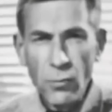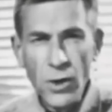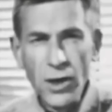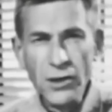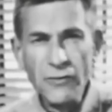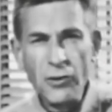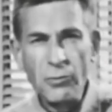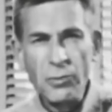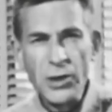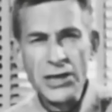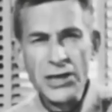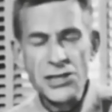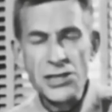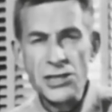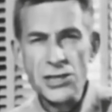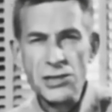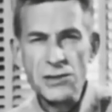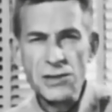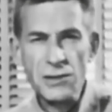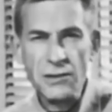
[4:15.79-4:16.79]
And one of
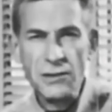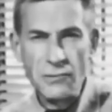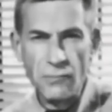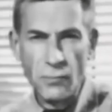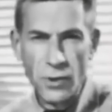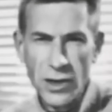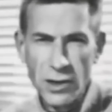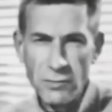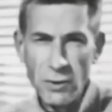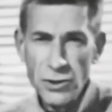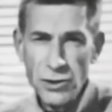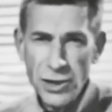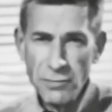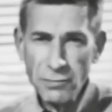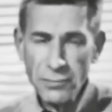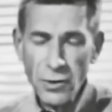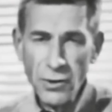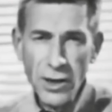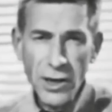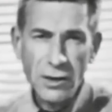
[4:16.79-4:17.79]
the
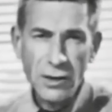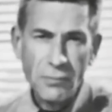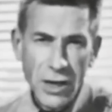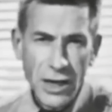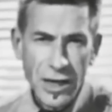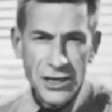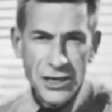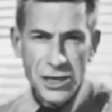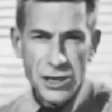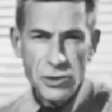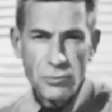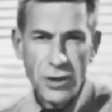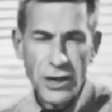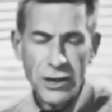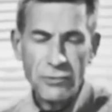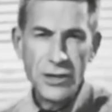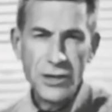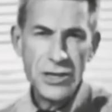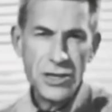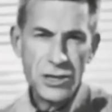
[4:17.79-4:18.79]
most important
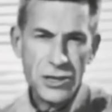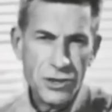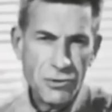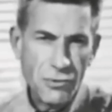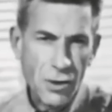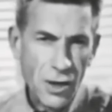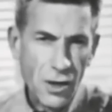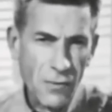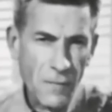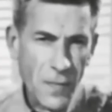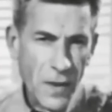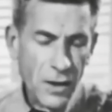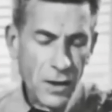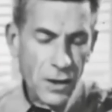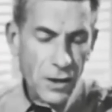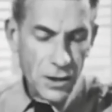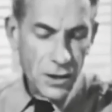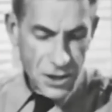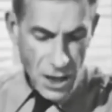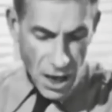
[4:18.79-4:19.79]
places where crystals
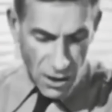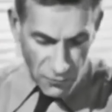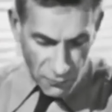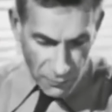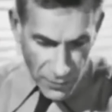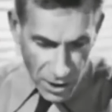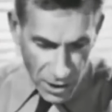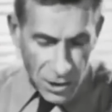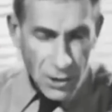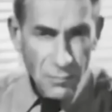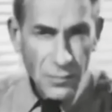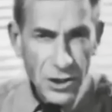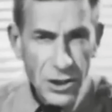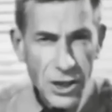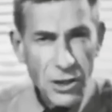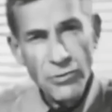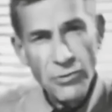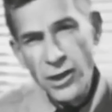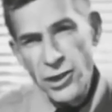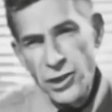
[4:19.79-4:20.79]
grow is out of
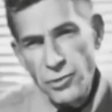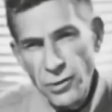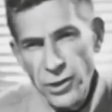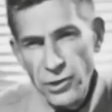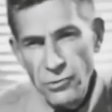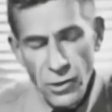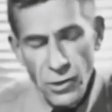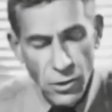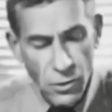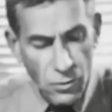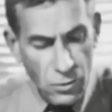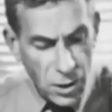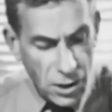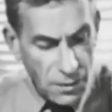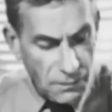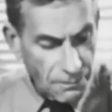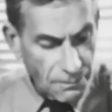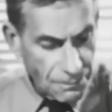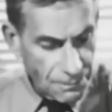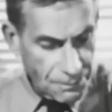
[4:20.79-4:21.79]
melted materials when you
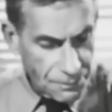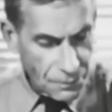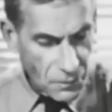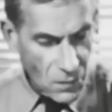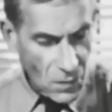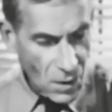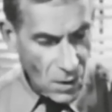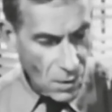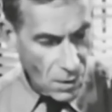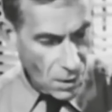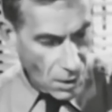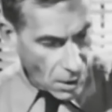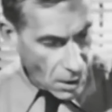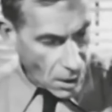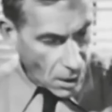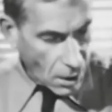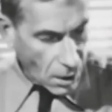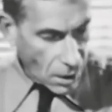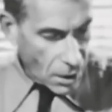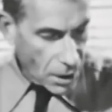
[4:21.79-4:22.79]
cool them.
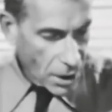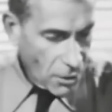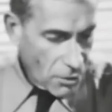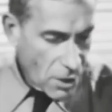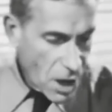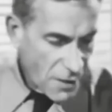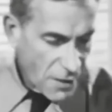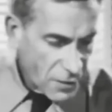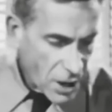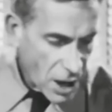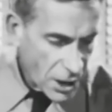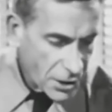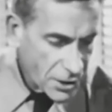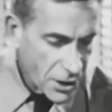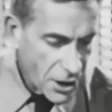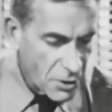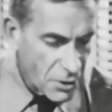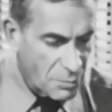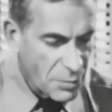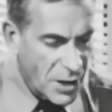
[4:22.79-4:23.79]
Here I've
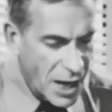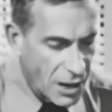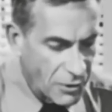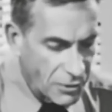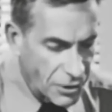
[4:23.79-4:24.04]
got another